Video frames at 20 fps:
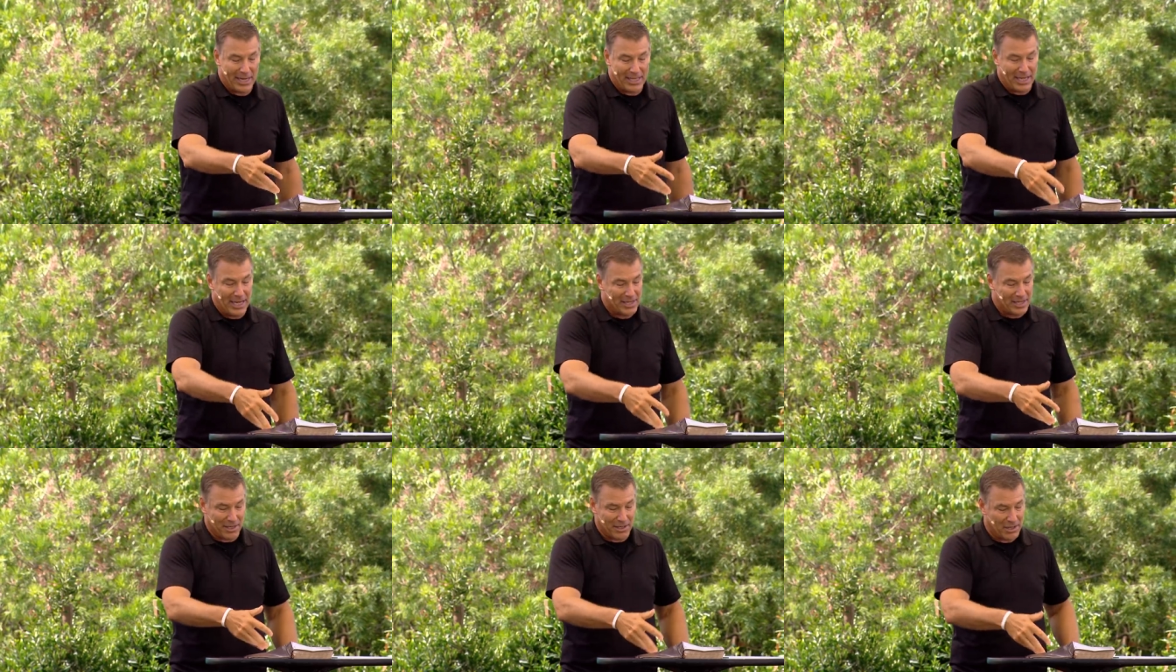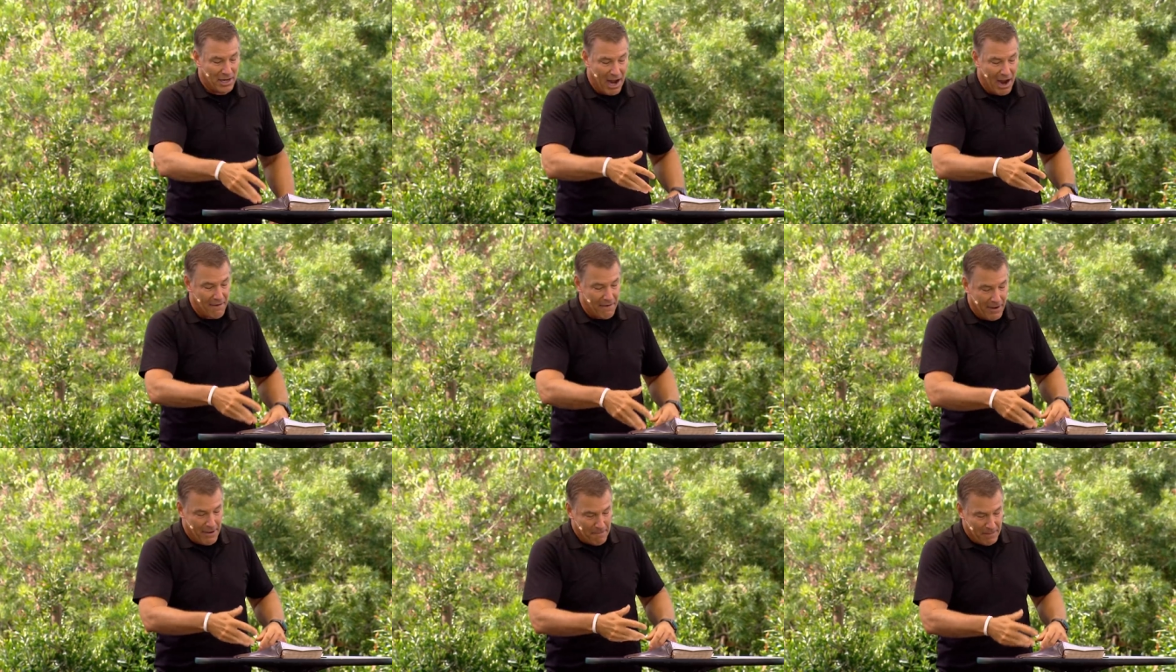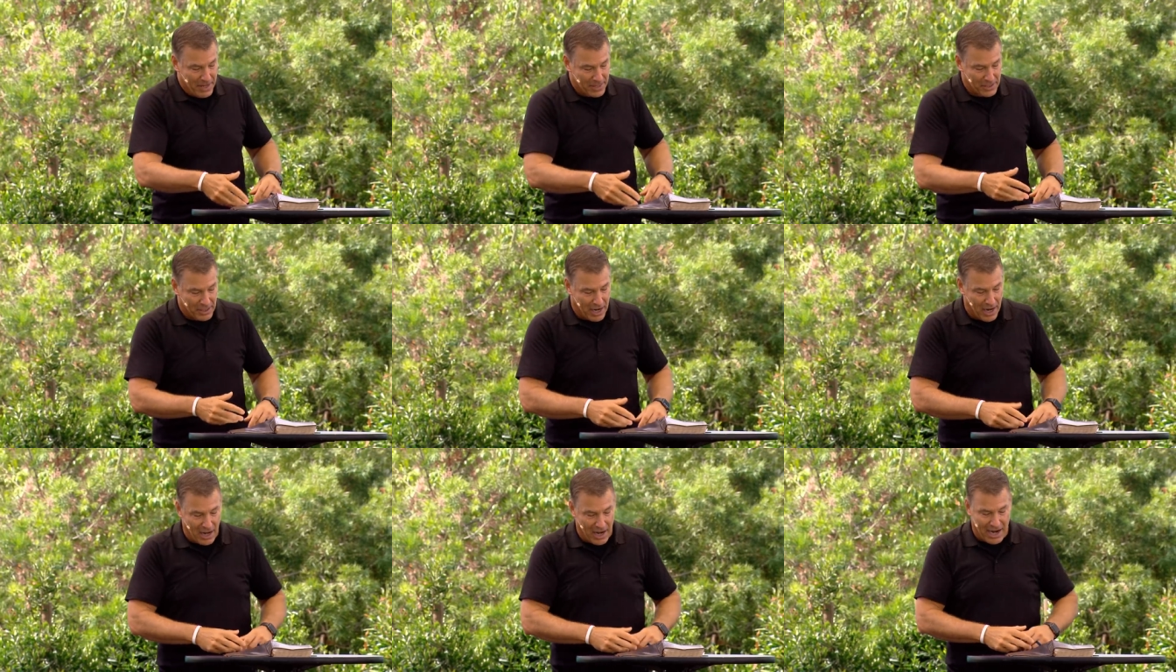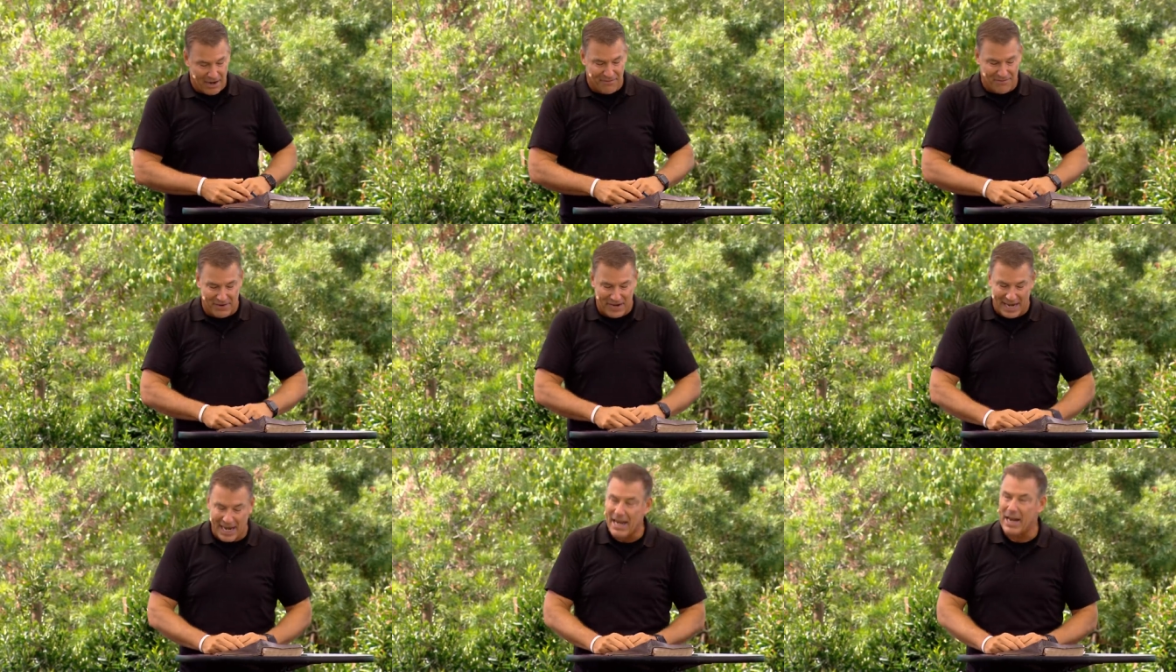at this, it's not, it's not like
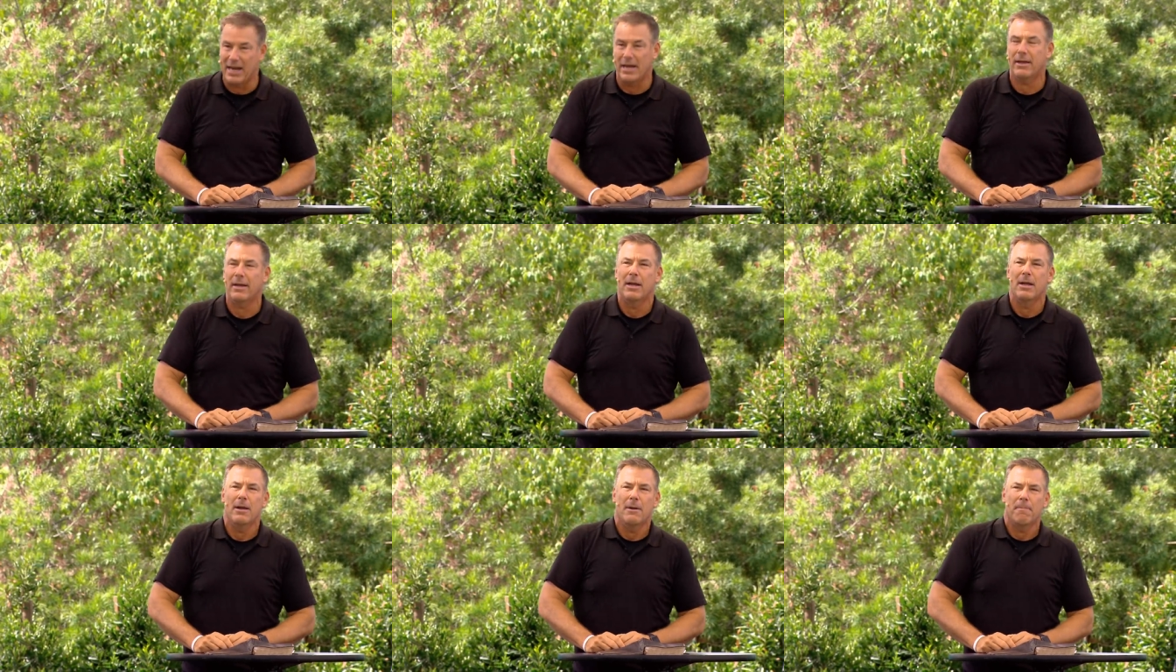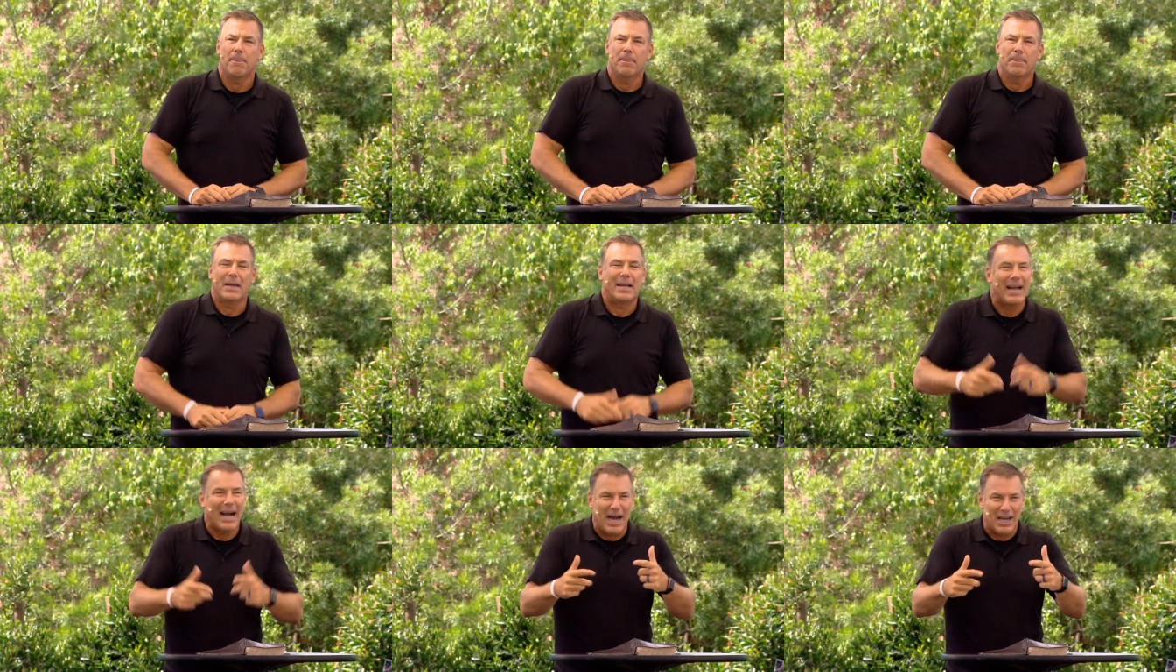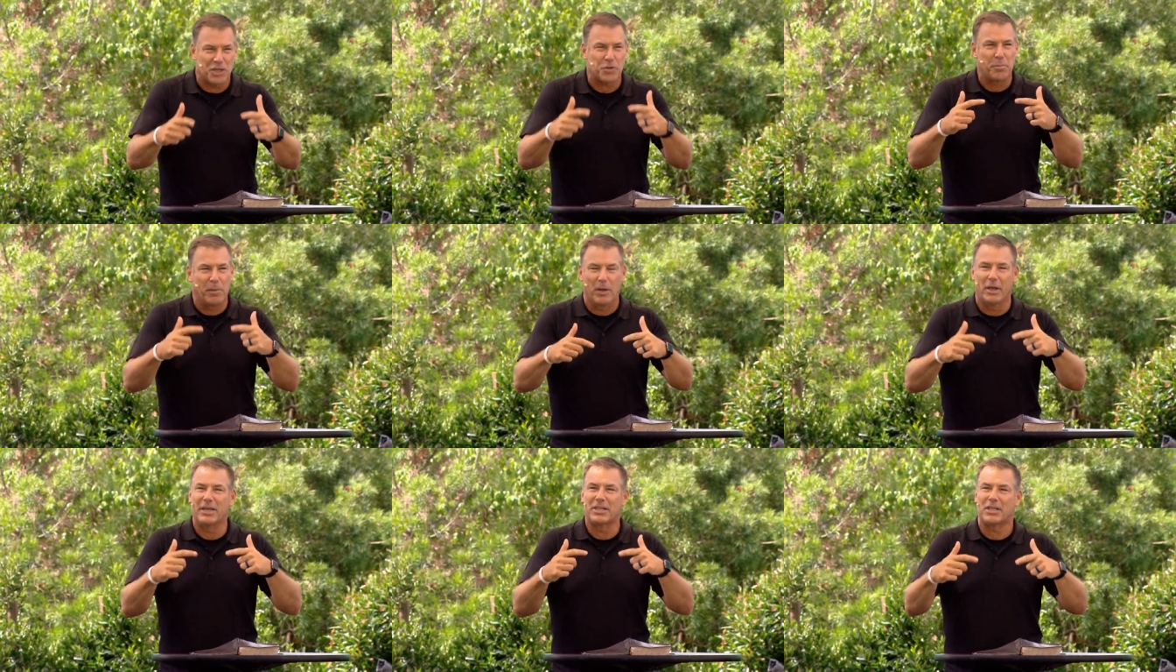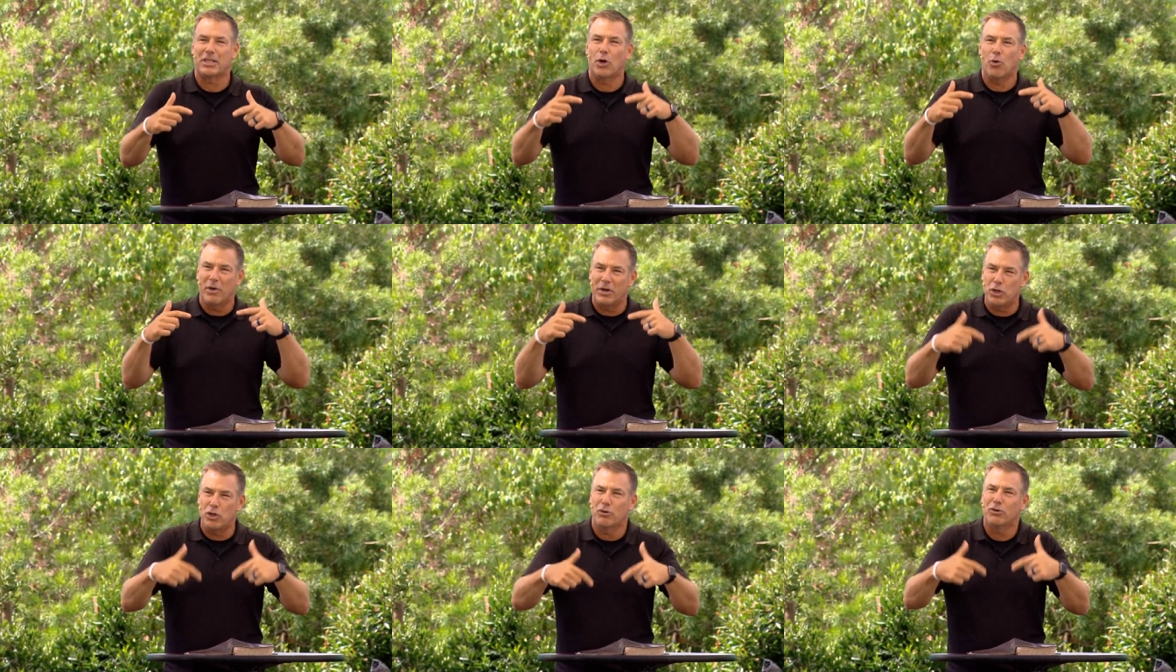forgetting. The gospel is that
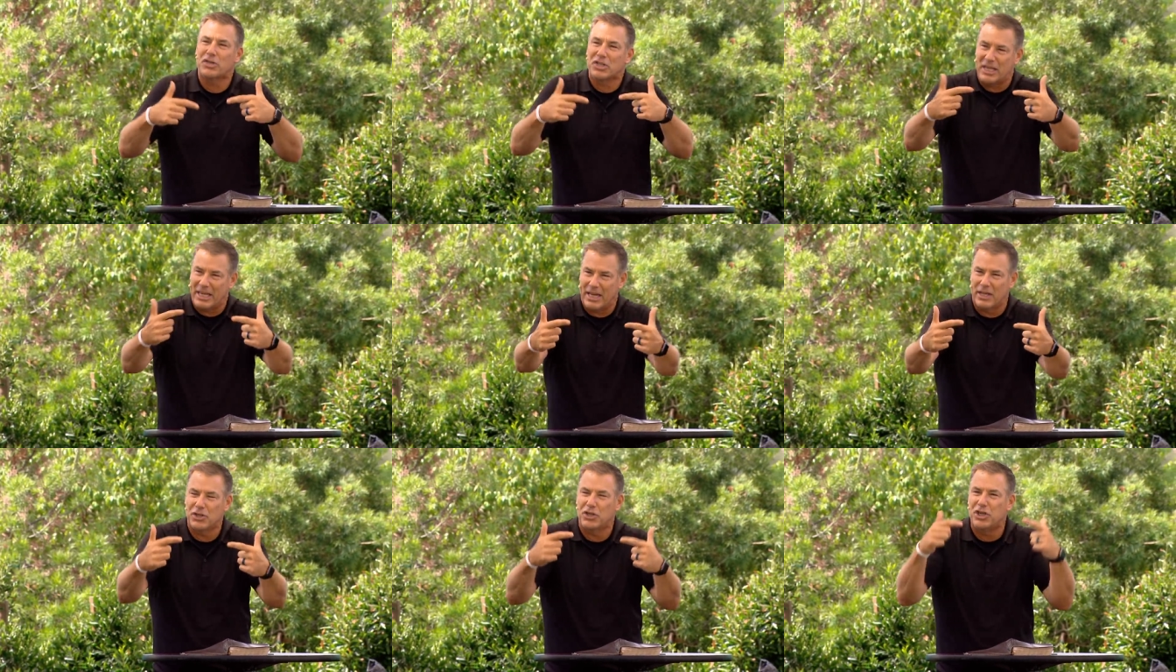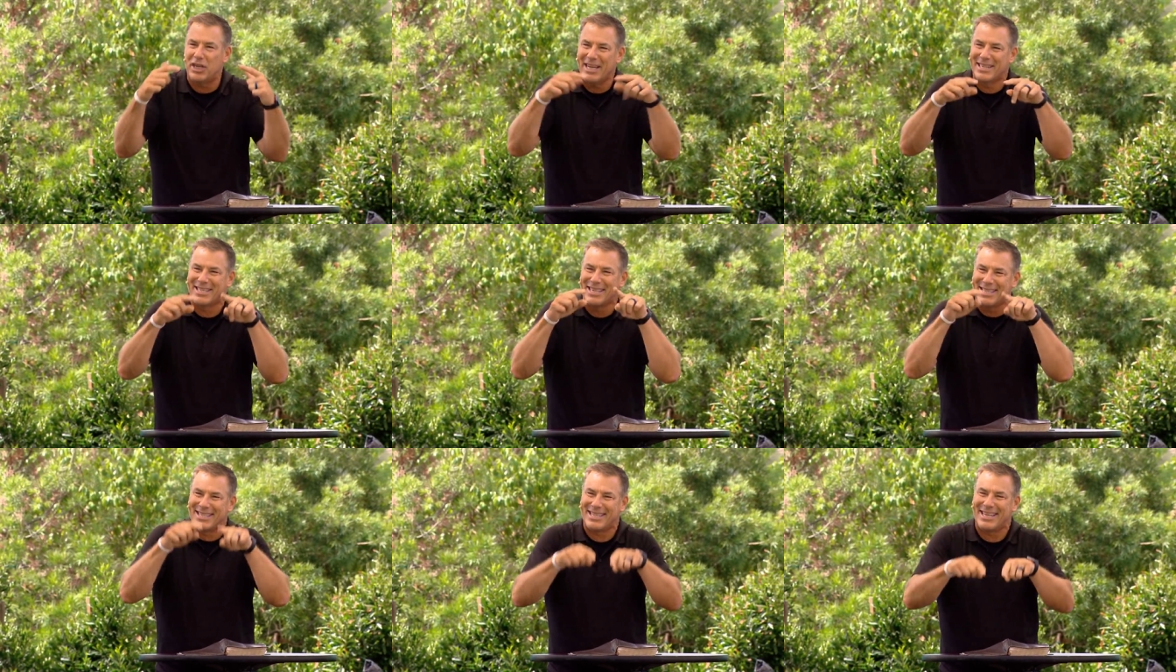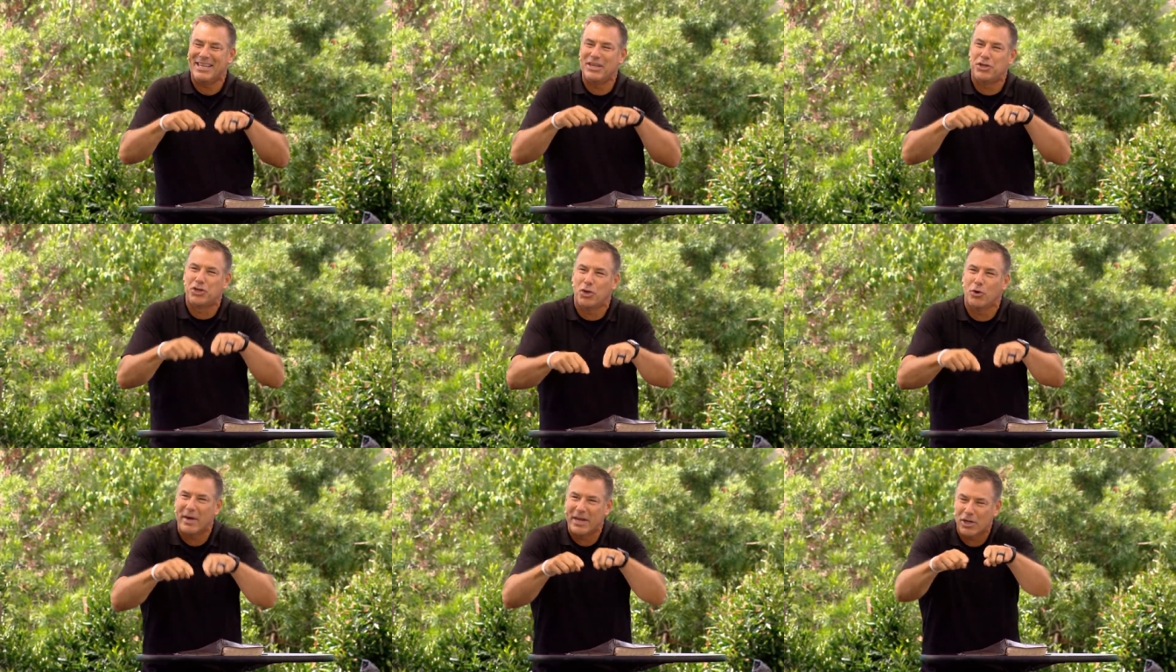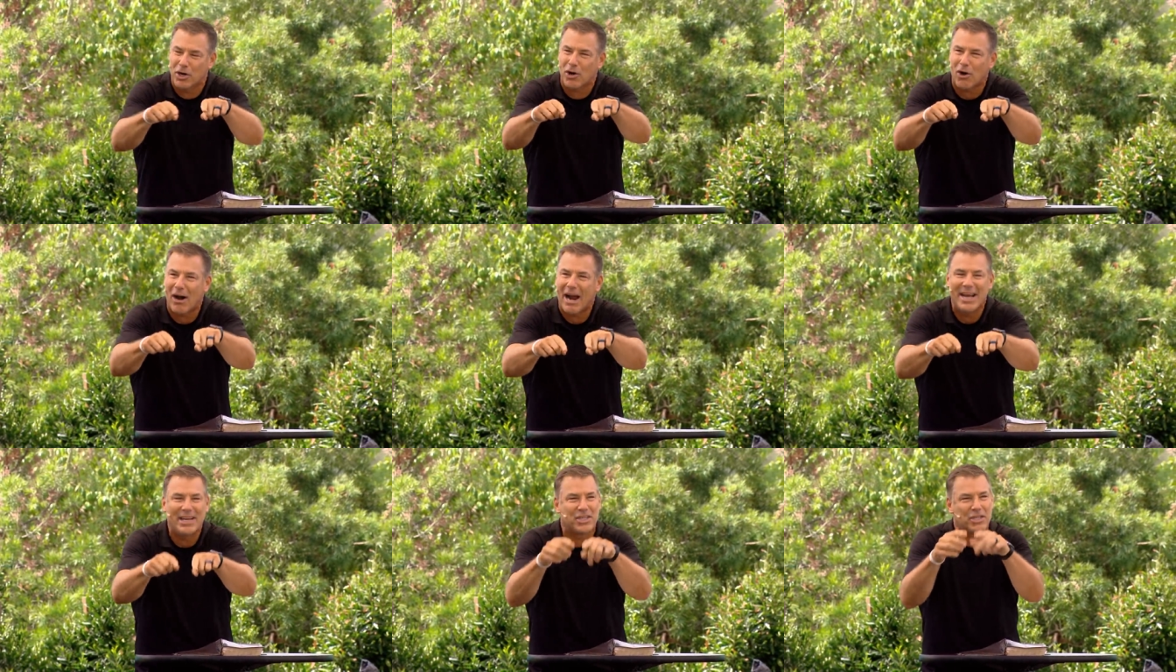when you sin, Jesus sees you in
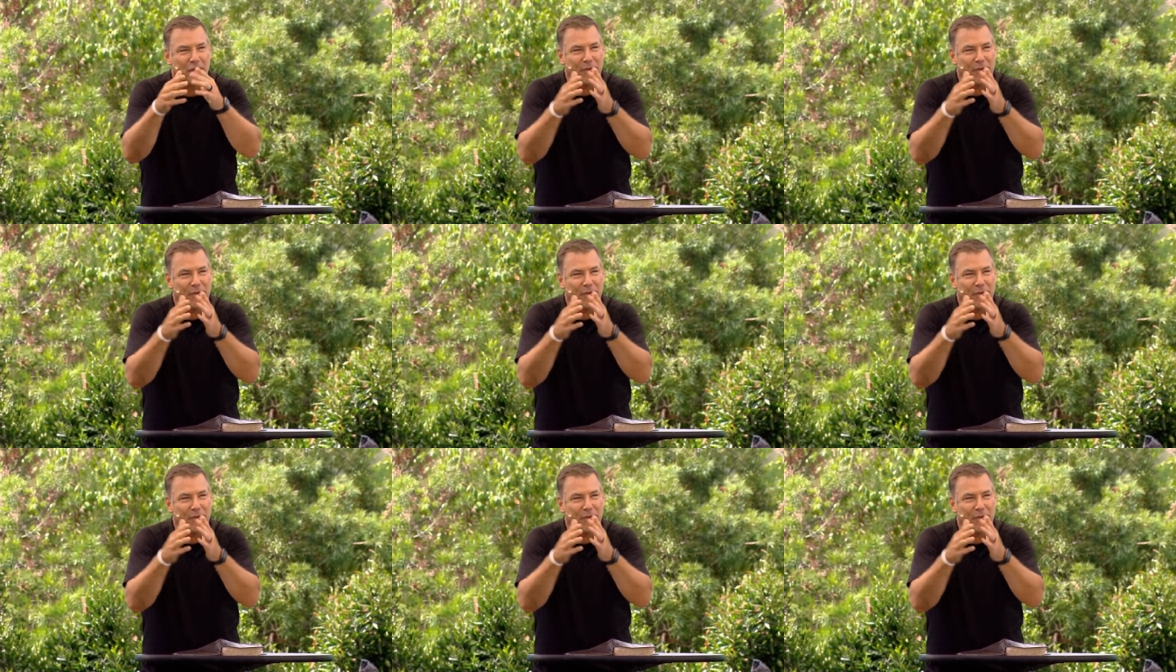Christ